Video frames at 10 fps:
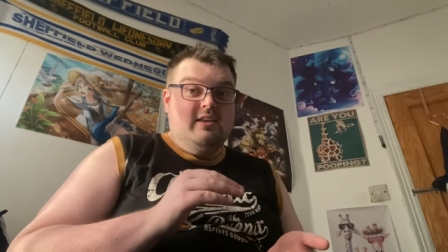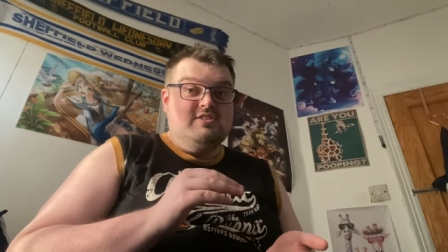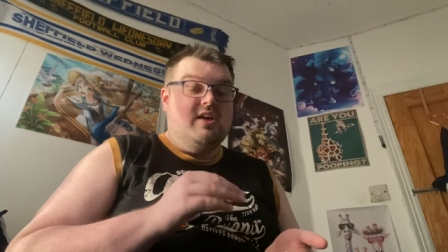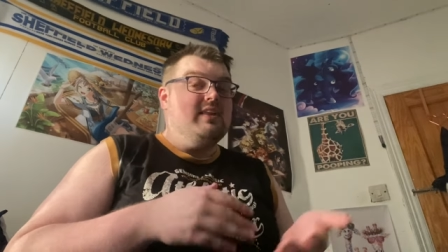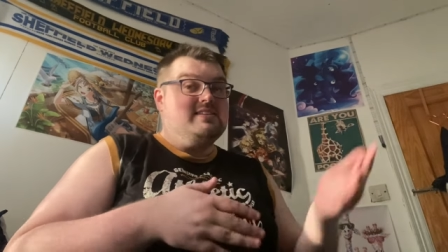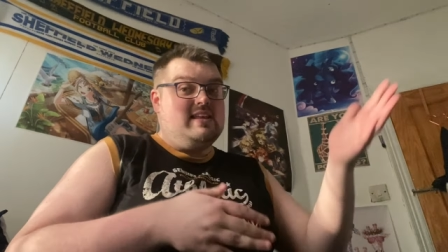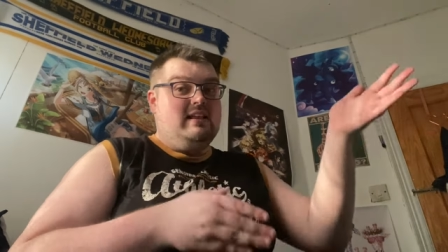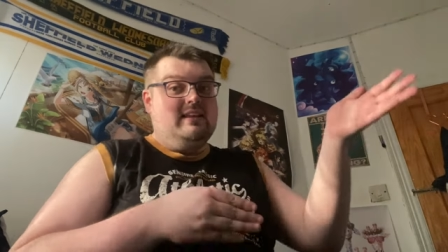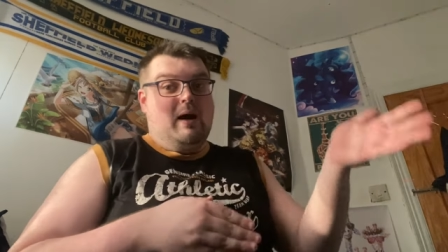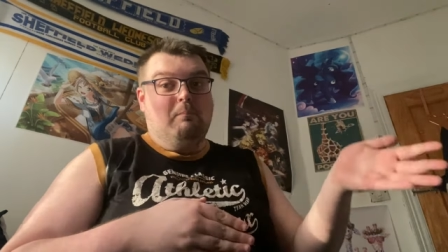So they're
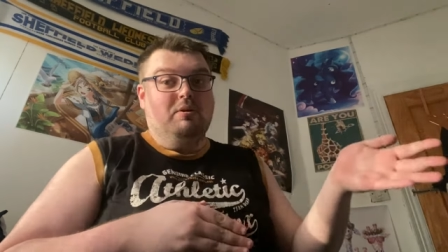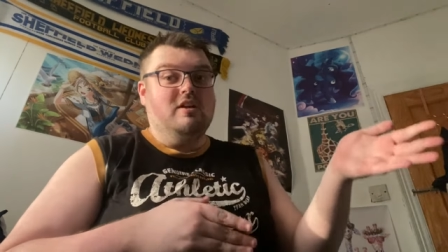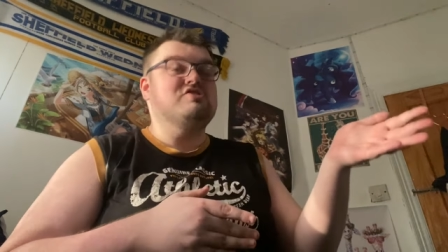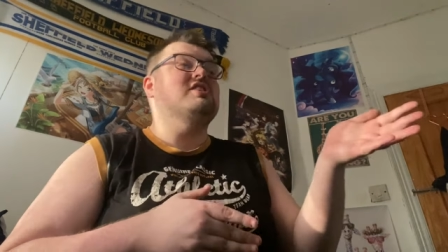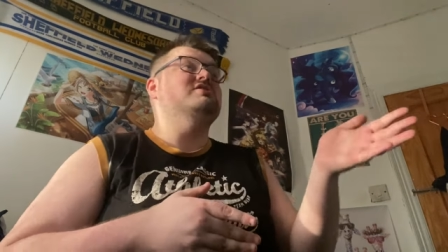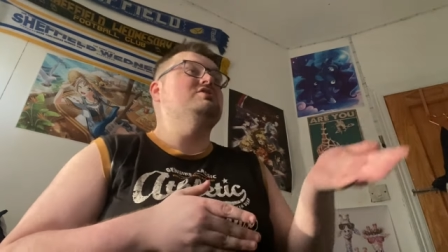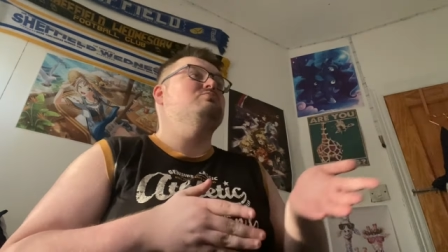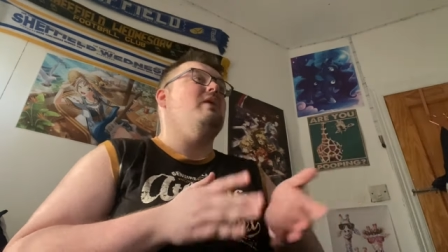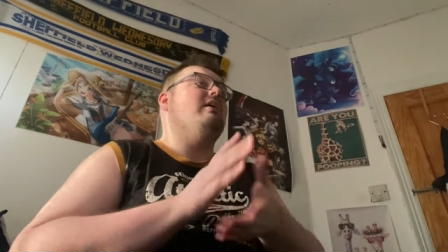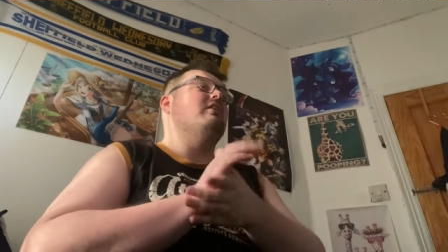selling out plushies as
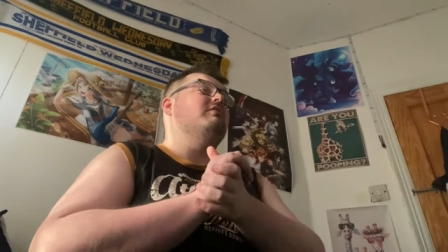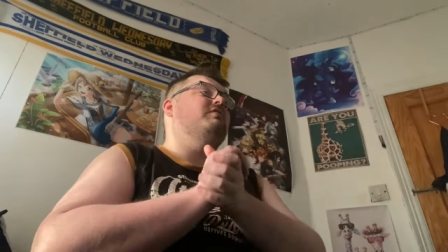well of